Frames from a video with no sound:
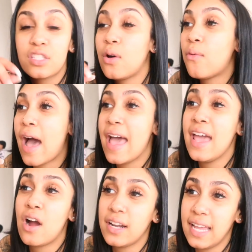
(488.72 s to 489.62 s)
So I
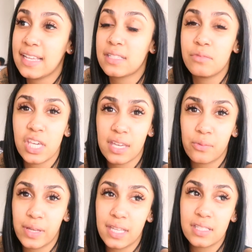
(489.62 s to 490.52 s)
had already had some
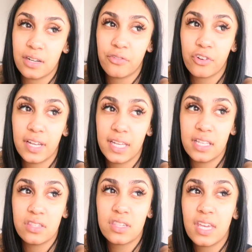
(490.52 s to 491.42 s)
chicken wings in the
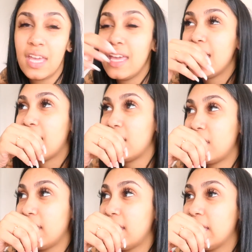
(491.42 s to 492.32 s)
fridge. And
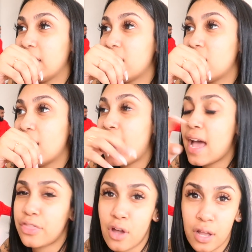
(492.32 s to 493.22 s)
then
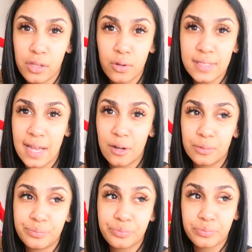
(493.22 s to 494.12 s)
I thawed those
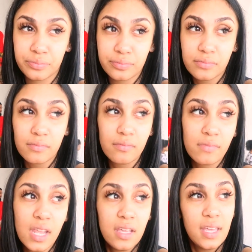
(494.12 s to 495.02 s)
out. You see
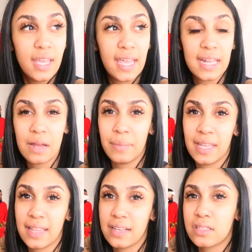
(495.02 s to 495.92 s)
it? And I
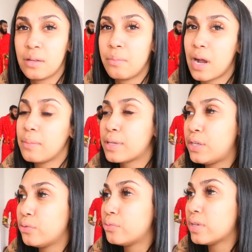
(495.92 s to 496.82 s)
made like some
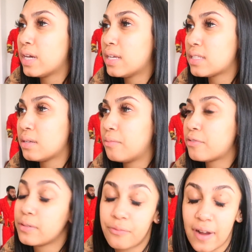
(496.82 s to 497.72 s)
barbecue, uh, some,
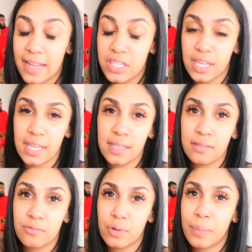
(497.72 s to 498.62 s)
some fried
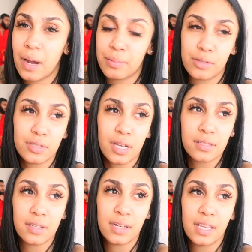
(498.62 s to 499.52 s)
chicken with barbecue
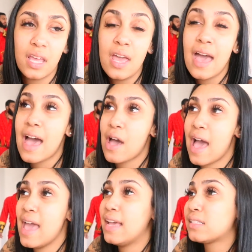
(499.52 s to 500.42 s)
sauce on it.
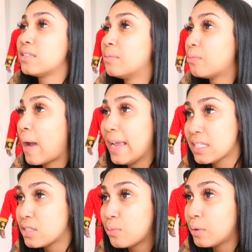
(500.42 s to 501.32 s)
I had some
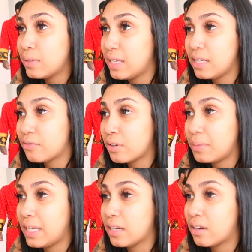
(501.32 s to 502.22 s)
Rice-A-Roni
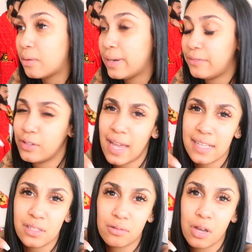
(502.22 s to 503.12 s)
from here already. If you
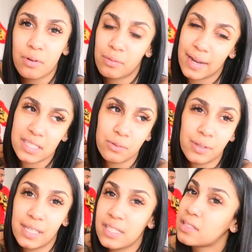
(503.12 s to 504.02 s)
guys don't know what
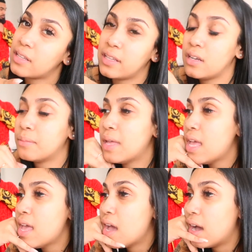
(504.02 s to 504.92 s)
Rice-A-Roni is, look it up.
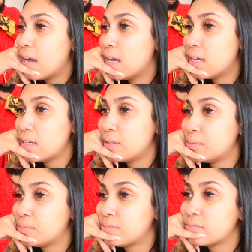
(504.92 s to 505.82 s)

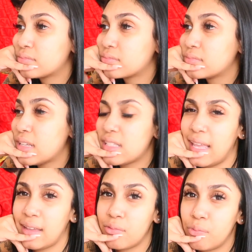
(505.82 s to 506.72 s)
Um, it's
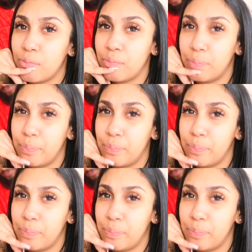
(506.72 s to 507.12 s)
like